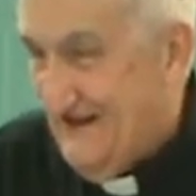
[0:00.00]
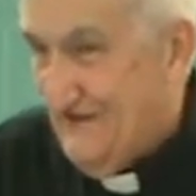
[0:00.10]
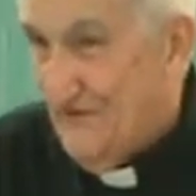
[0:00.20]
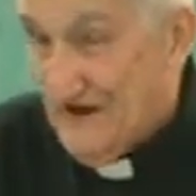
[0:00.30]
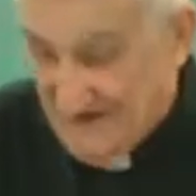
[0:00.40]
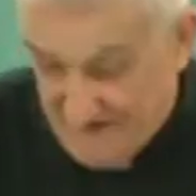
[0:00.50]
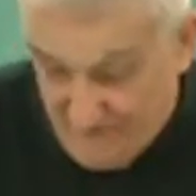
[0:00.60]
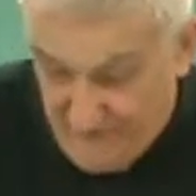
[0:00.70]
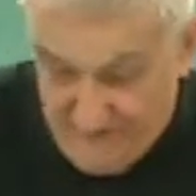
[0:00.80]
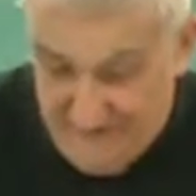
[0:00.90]
For
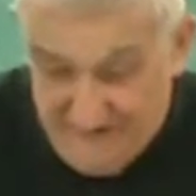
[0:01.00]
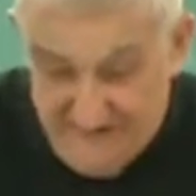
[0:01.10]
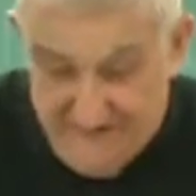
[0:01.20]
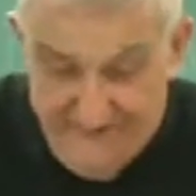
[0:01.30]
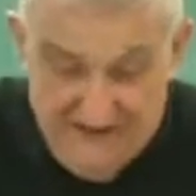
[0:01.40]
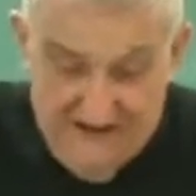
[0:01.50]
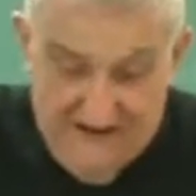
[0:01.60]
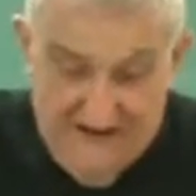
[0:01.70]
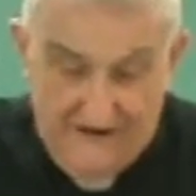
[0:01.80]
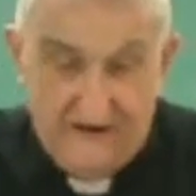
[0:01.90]
example, it's
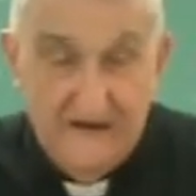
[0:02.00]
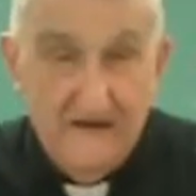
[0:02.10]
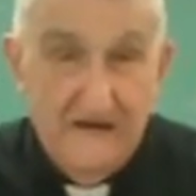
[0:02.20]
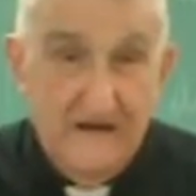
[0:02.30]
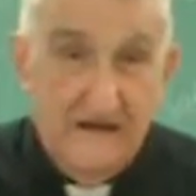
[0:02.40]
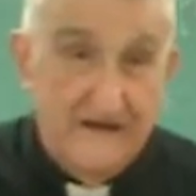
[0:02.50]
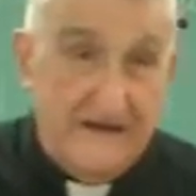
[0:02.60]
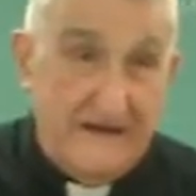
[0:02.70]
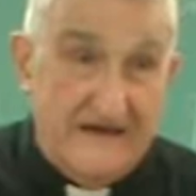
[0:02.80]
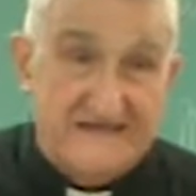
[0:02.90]
clear,
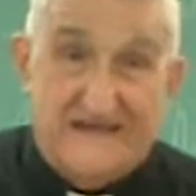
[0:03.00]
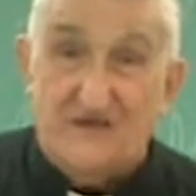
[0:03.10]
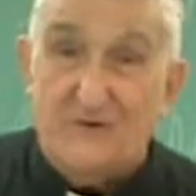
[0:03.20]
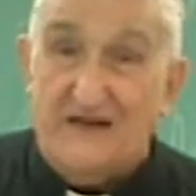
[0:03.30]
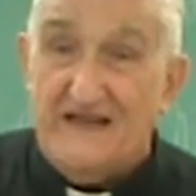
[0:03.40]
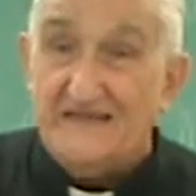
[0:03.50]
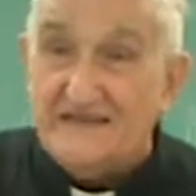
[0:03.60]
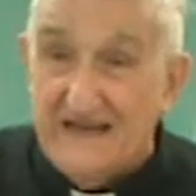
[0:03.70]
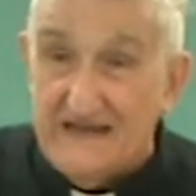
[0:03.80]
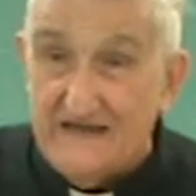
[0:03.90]
the sexual
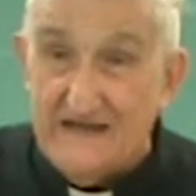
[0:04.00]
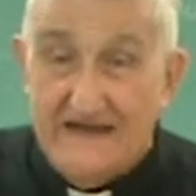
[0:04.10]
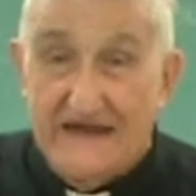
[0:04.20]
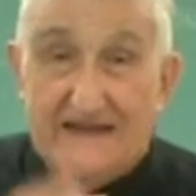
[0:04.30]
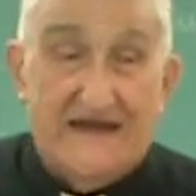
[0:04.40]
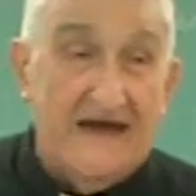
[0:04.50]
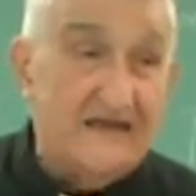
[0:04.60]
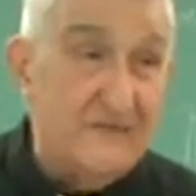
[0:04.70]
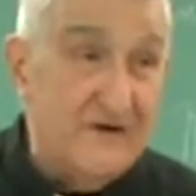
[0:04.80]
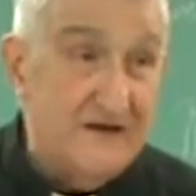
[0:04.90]
instinct in any
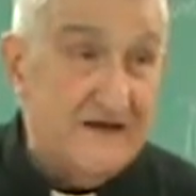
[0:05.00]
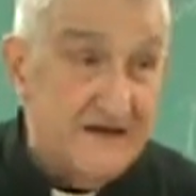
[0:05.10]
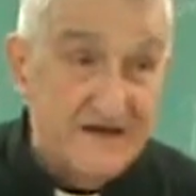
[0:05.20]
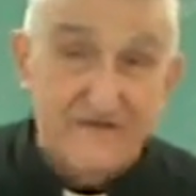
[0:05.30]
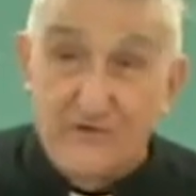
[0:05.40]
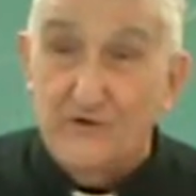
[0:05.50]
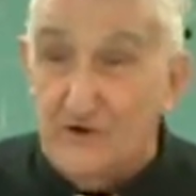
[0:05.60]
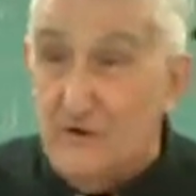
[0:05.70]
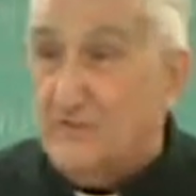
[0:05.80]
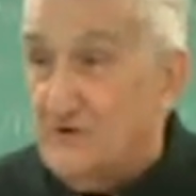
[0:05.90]
animal, it is for
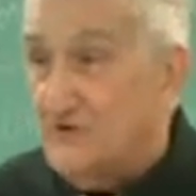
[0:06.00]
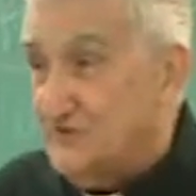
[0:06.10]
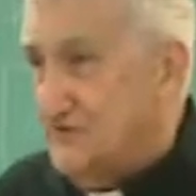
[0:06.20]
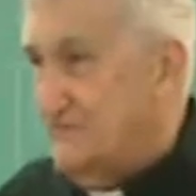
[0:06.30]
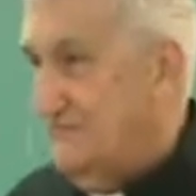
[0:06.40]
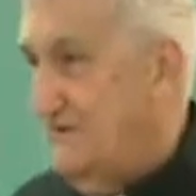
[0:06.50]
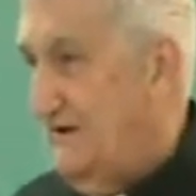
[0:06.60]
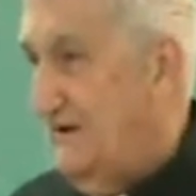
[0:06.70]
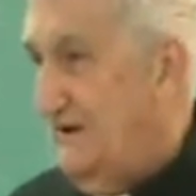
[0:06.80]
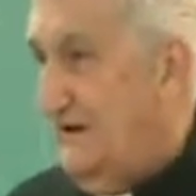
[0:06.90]
reproduction.
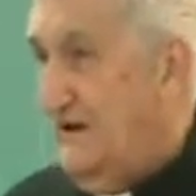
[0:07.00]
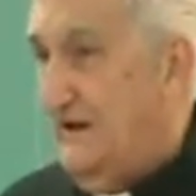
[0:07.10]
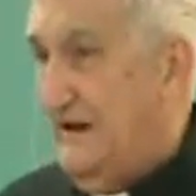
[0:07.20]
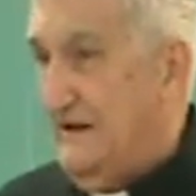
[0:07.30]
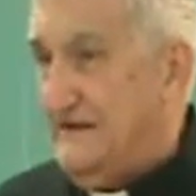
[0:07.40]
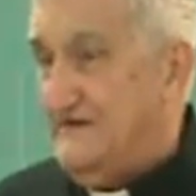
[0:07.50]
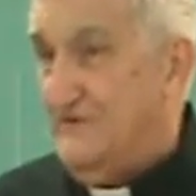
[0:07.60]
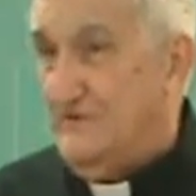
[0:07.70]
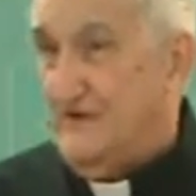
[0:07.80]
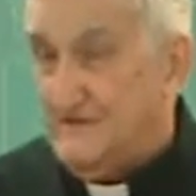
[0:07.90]
It's
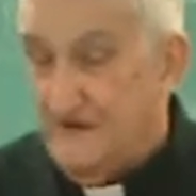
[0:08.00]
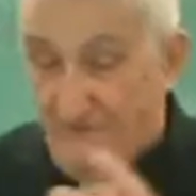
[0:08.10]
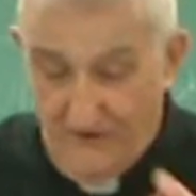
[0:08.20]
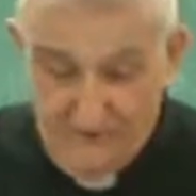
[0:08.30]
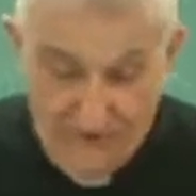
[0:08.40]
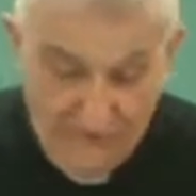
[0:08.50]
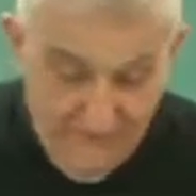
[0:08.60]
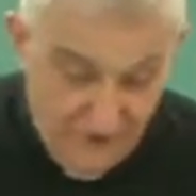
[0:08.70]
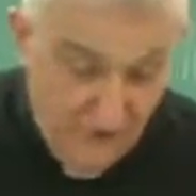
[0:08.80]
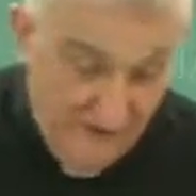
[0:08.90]
for, except for
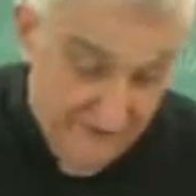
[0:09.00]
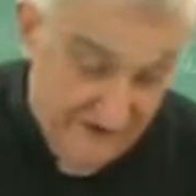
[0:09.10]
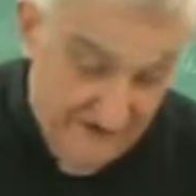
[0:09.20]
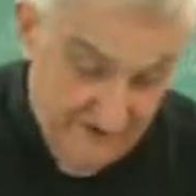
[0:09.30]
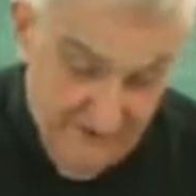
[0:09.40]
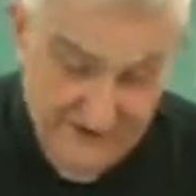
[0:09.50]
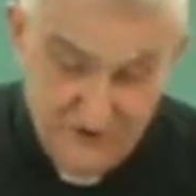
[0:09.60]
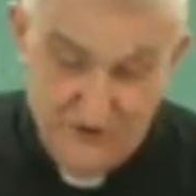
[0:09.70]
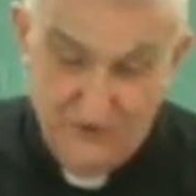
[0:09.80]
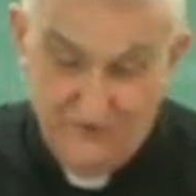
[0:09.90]
human being,
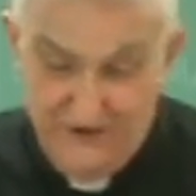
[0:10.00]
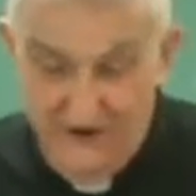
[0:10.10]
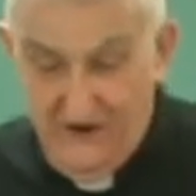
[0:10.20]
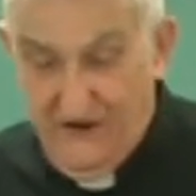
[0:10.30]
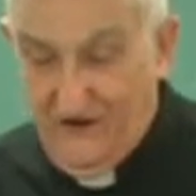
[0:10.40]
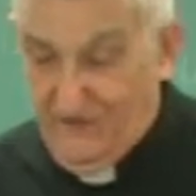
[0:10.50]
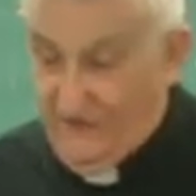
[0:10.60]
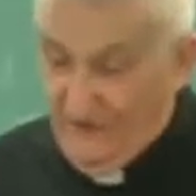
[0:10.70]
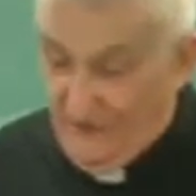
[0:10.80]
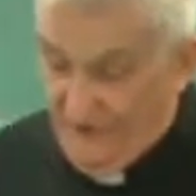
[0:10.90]

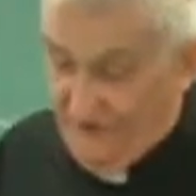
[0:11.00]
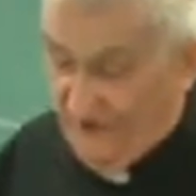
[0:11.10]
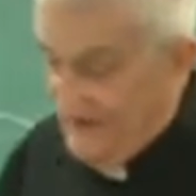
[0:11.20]
we think